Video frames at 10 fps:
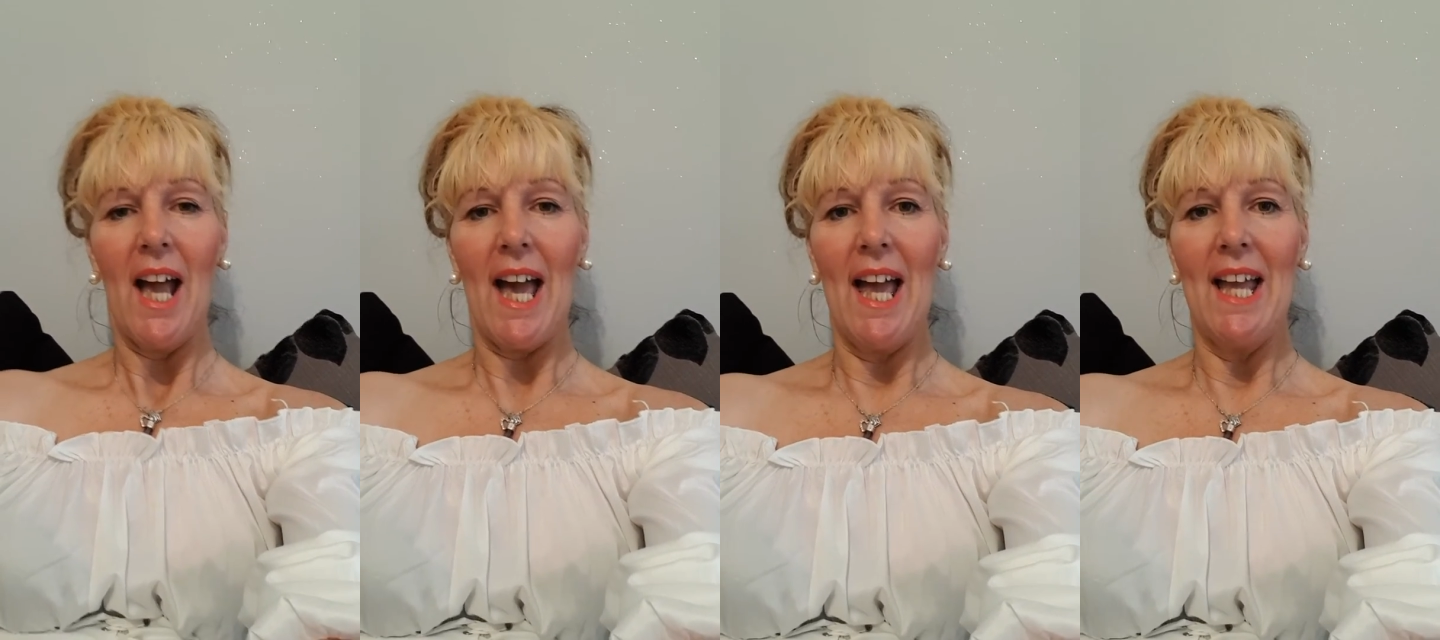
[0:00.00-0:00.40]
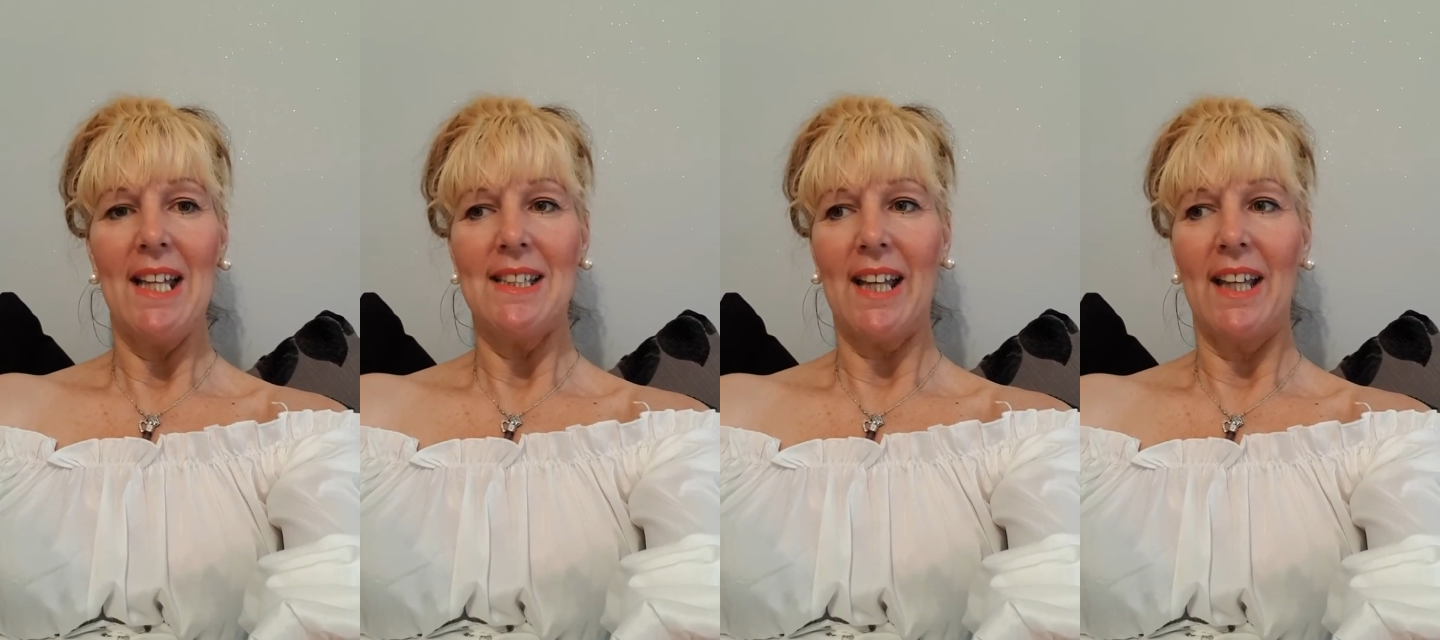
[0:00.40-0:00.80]

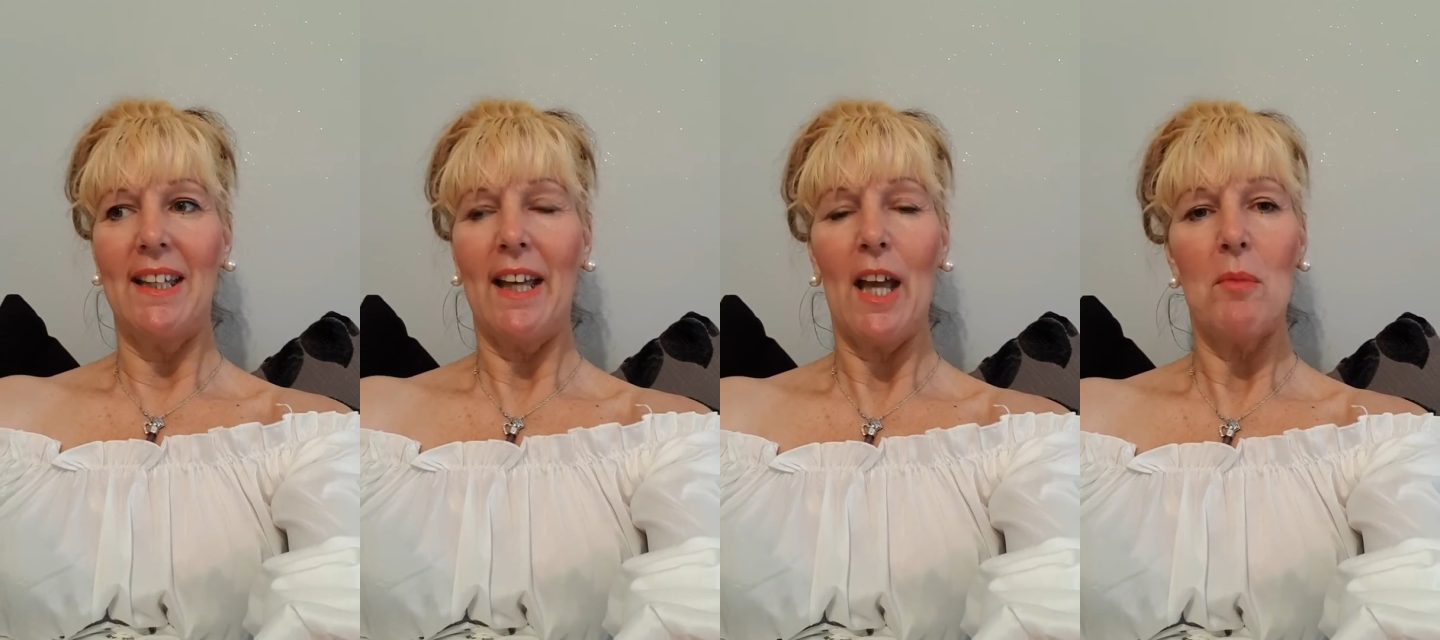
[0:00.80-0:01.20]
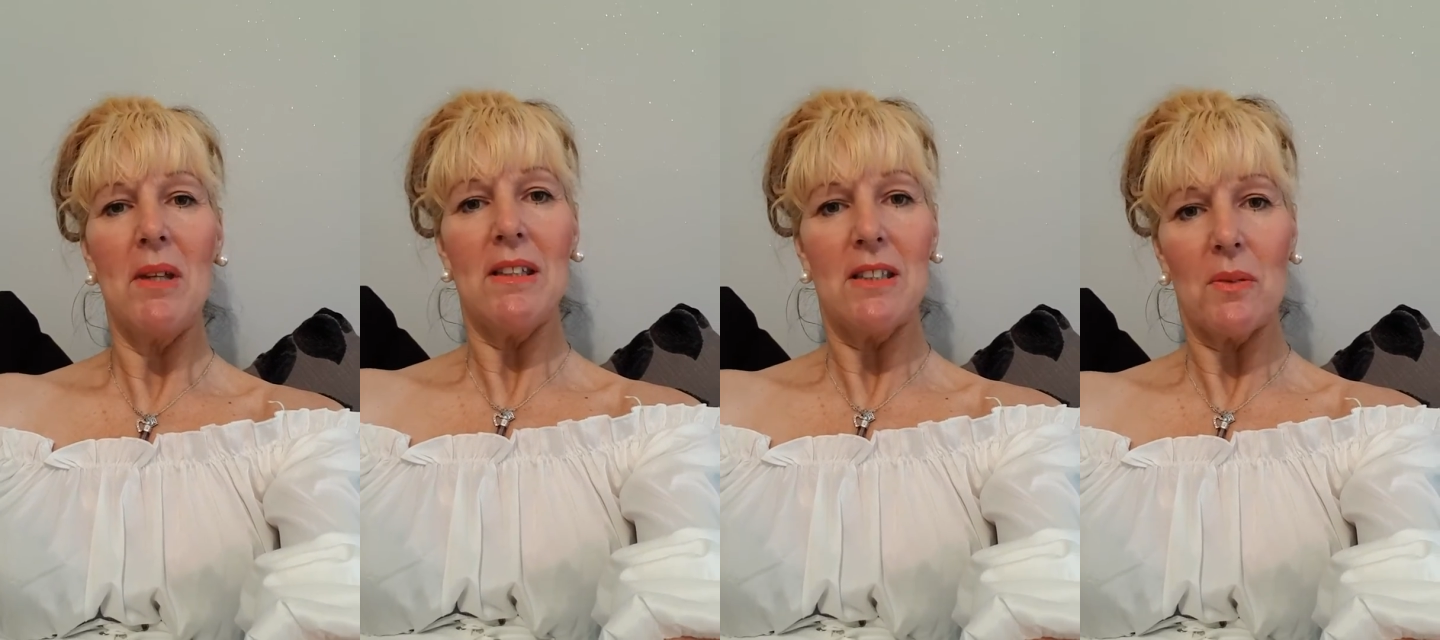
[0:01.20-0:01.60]
and I came
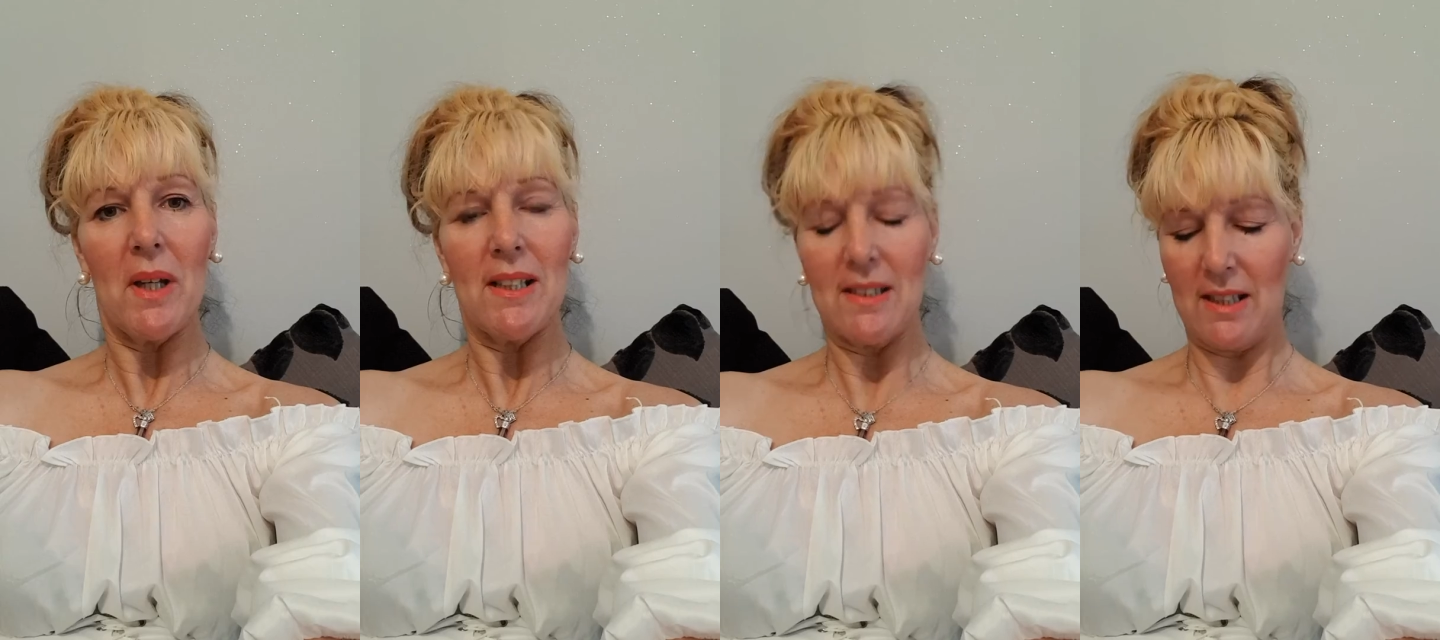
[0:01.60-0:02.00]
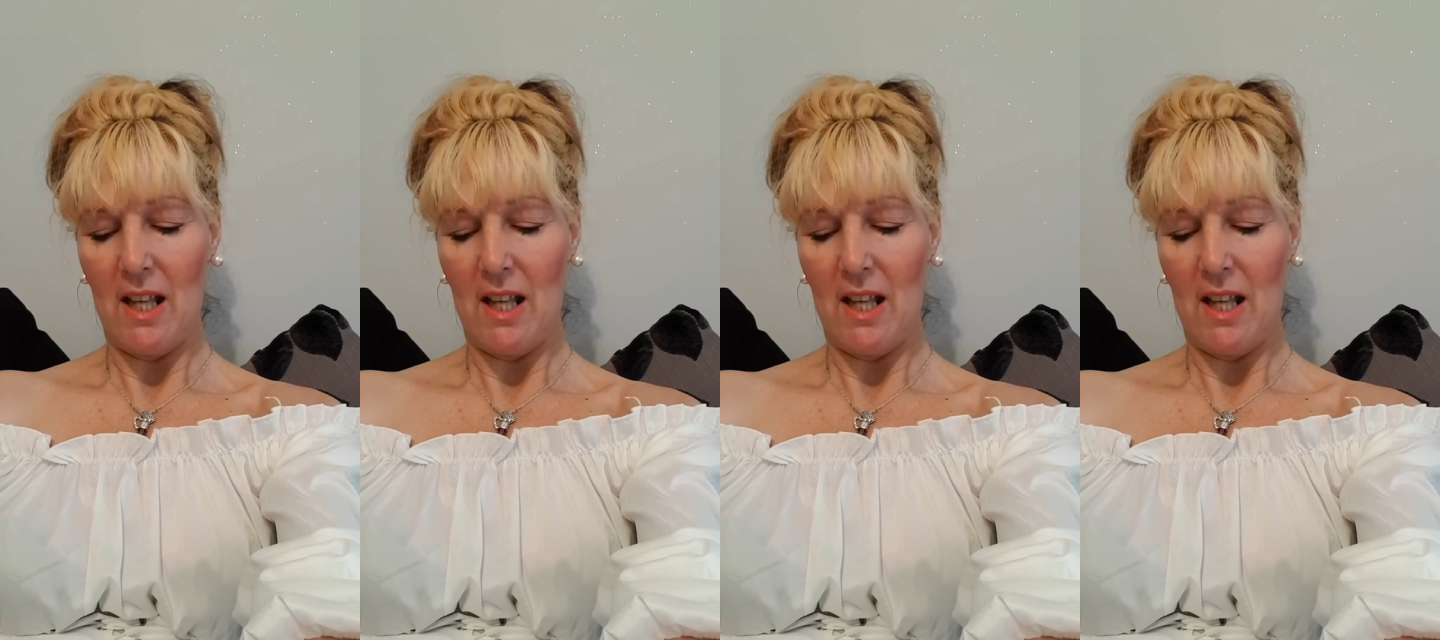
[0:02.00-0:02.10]
into it